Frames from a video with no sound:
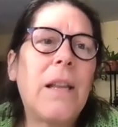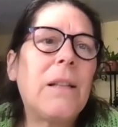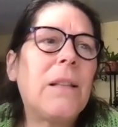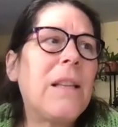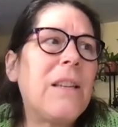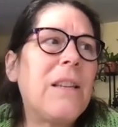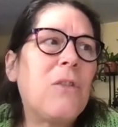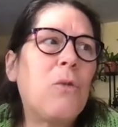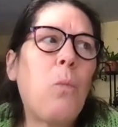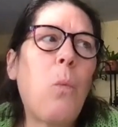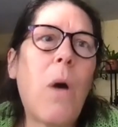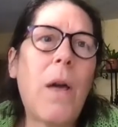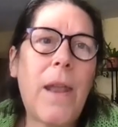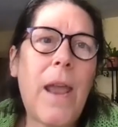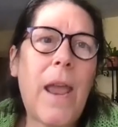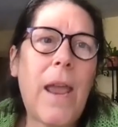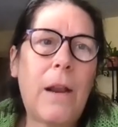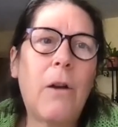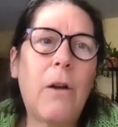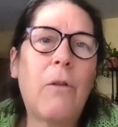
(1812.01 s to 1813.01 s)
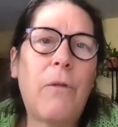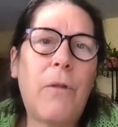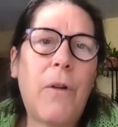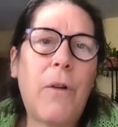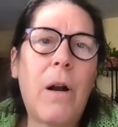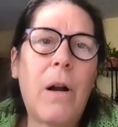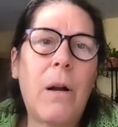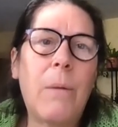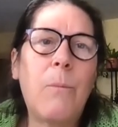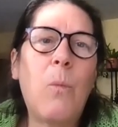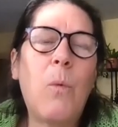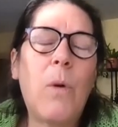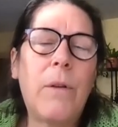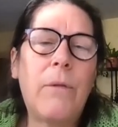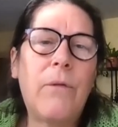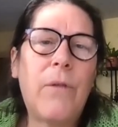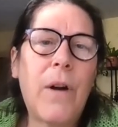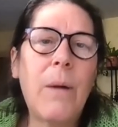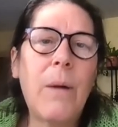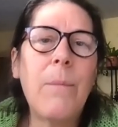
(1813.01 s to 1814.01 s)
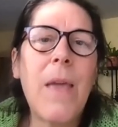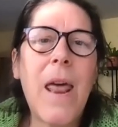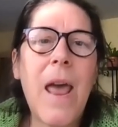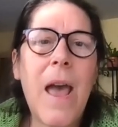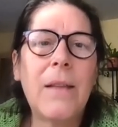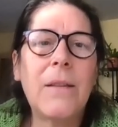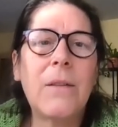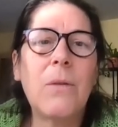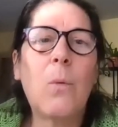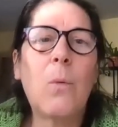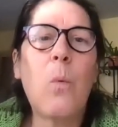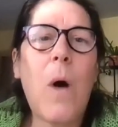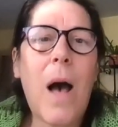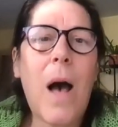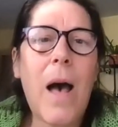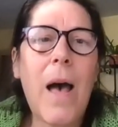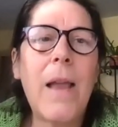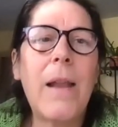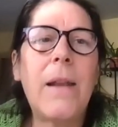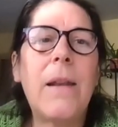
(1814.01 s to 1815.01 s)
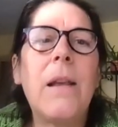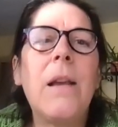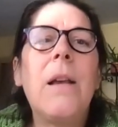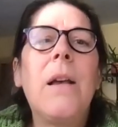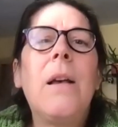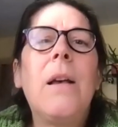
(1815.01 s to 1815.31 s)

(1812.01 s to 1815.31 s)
at least one anchor farm one farm that has a wide